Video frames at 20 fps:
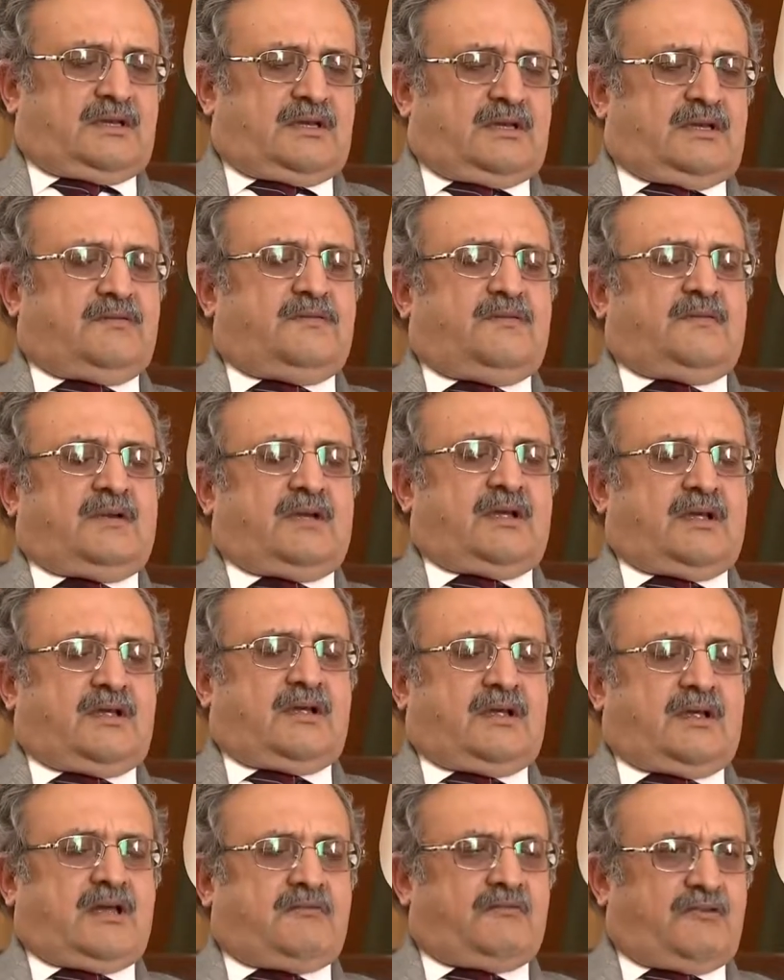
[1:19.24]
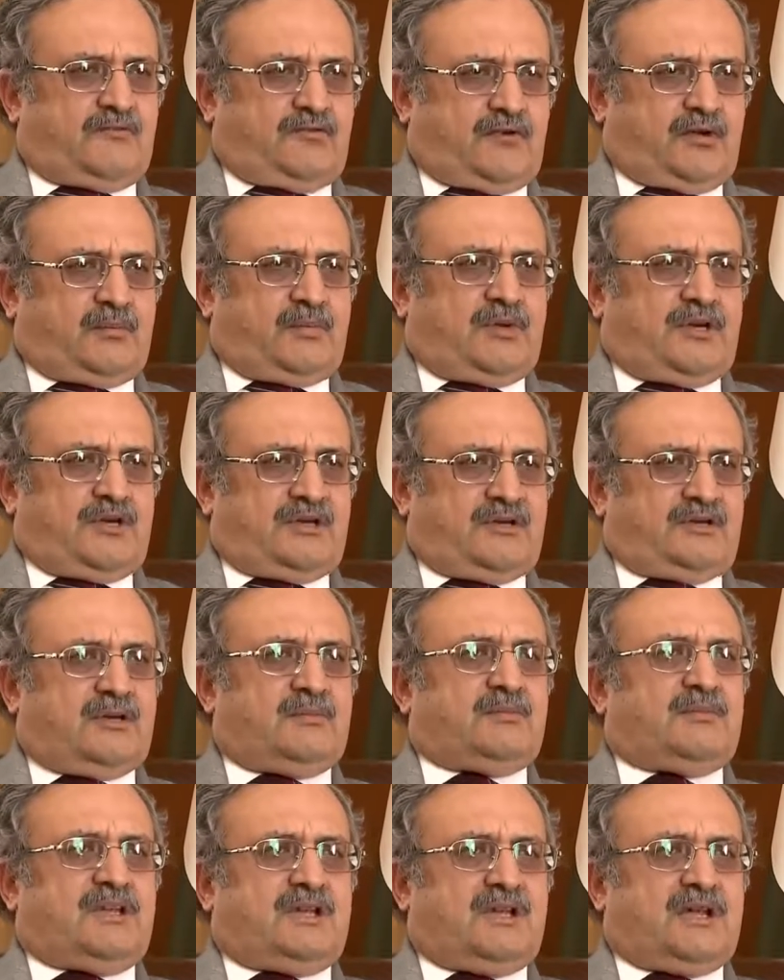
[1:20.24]
If, heaven forbid,
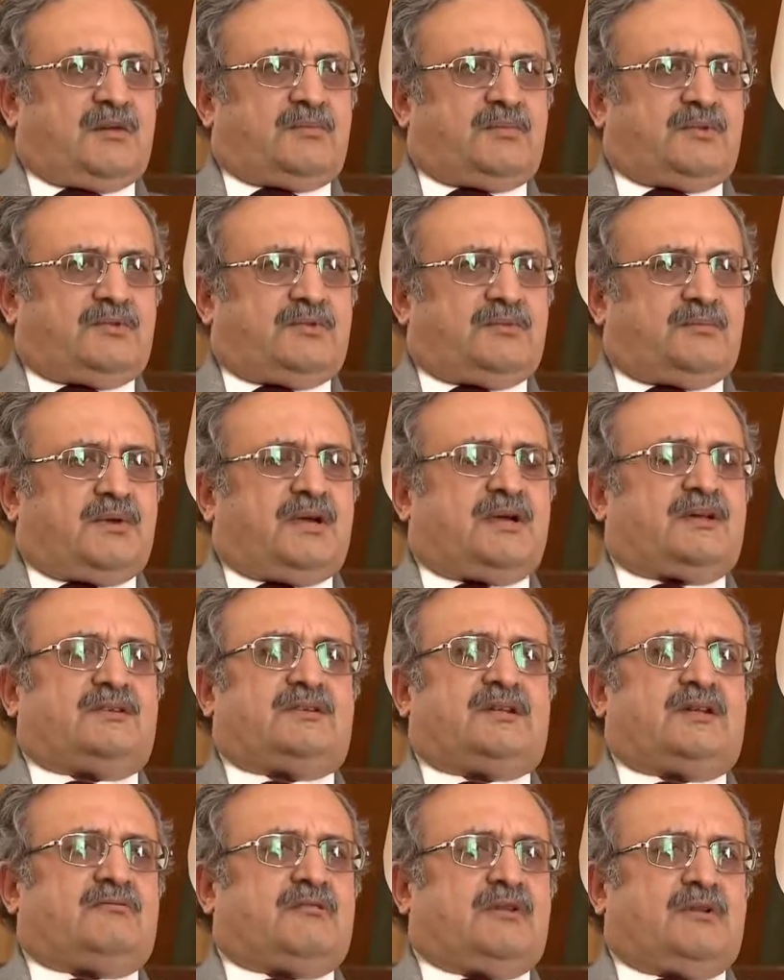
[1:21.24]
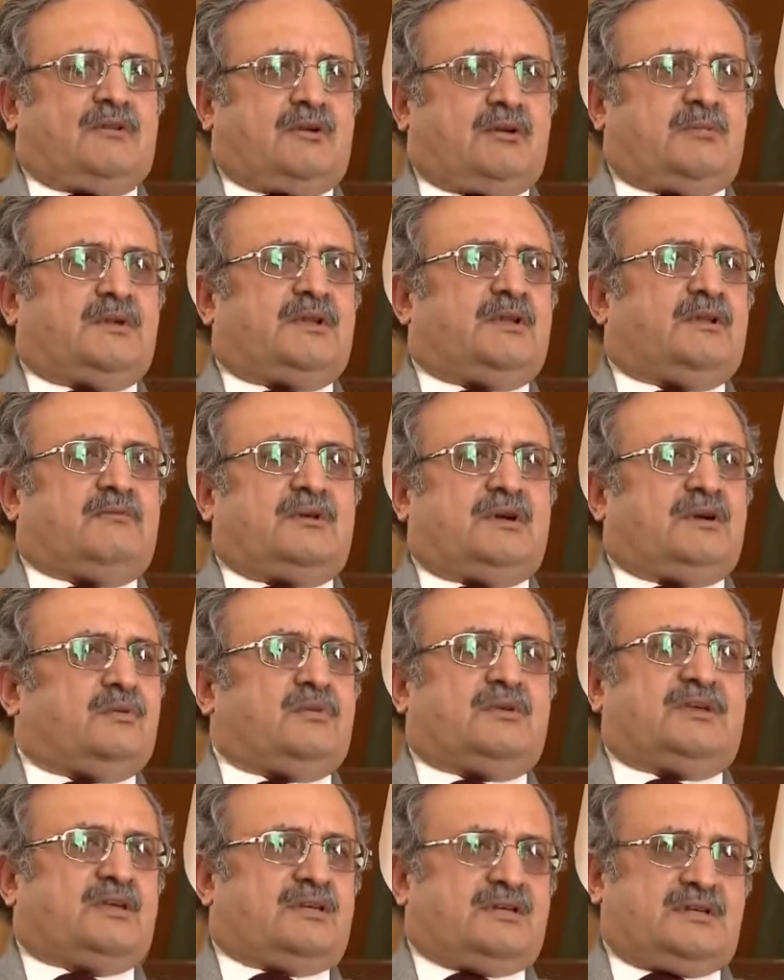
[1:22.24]
something happens, Pakistan will not be the one
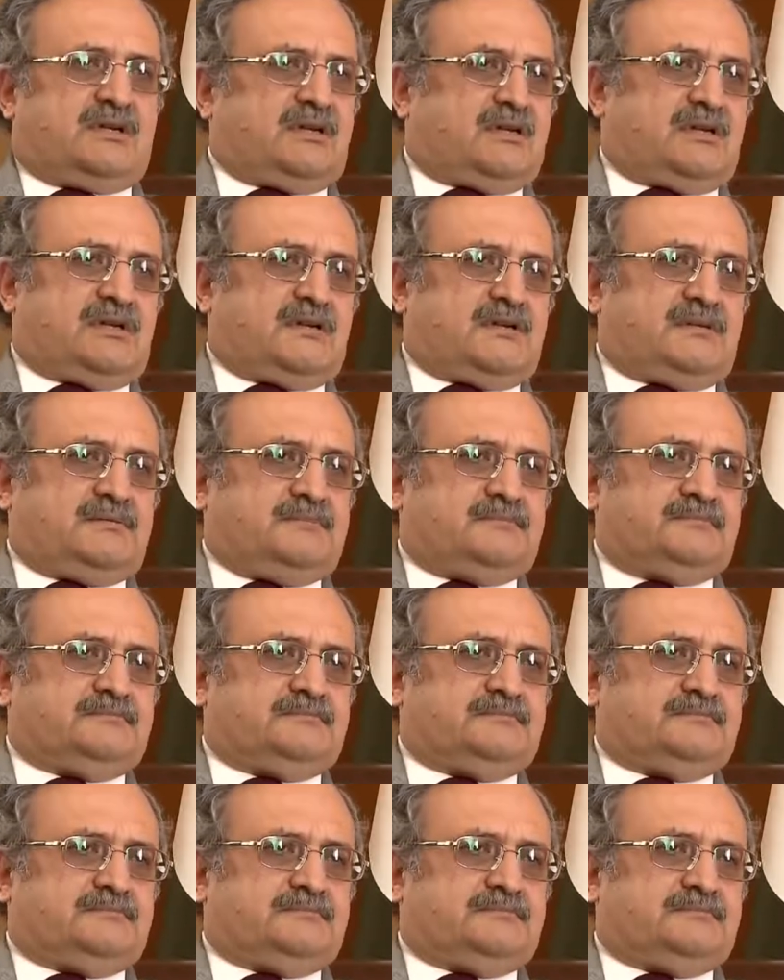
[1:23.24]
to initiate it.